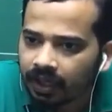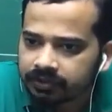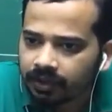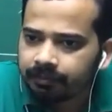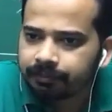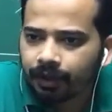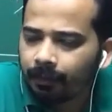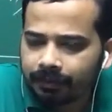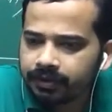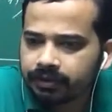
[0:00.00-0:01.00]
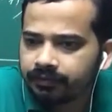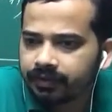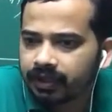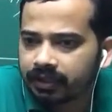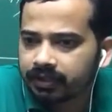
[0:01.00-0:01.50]
some properties of
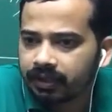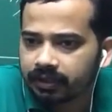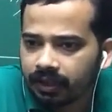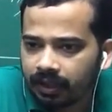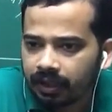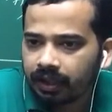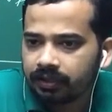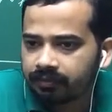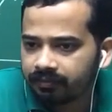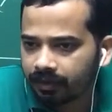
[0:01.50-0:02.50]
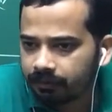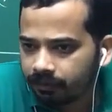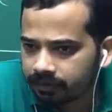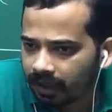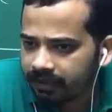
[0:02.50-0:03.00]
Dirac delta, and
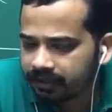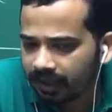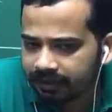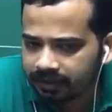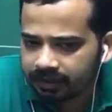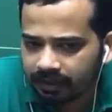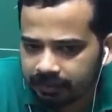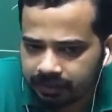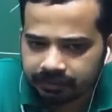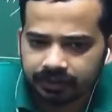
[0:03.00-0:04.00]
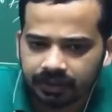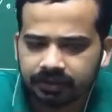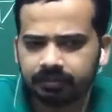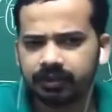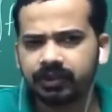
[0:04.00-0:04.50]
from I think I might have shared
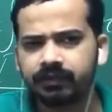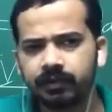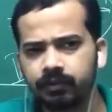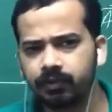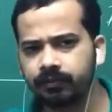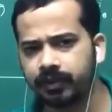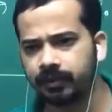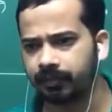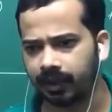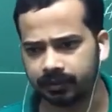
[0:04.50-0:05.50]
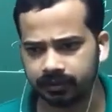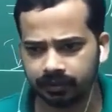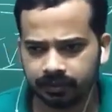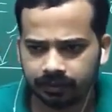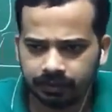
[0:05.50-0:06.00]
some link from Wolfram Math.
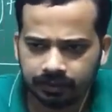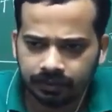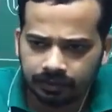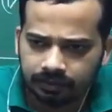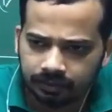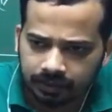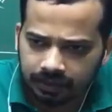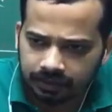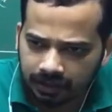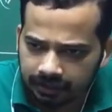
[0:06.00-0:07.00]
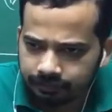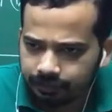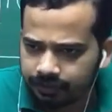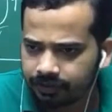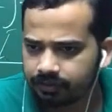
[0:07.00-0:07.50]
Okay, there you
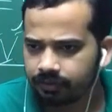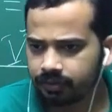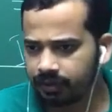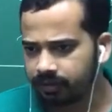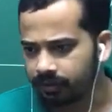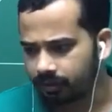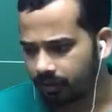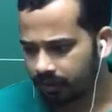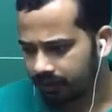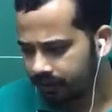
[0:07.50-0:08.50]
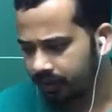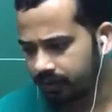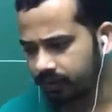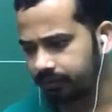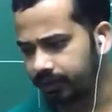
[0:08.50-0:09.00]
may need to release it, or I
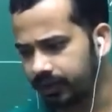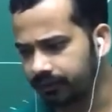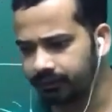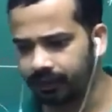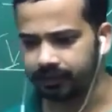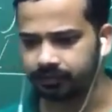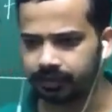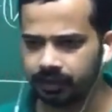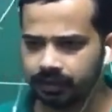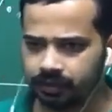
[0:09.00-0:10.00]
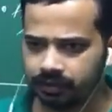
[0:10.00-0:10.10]
shared some PDF files. Okay,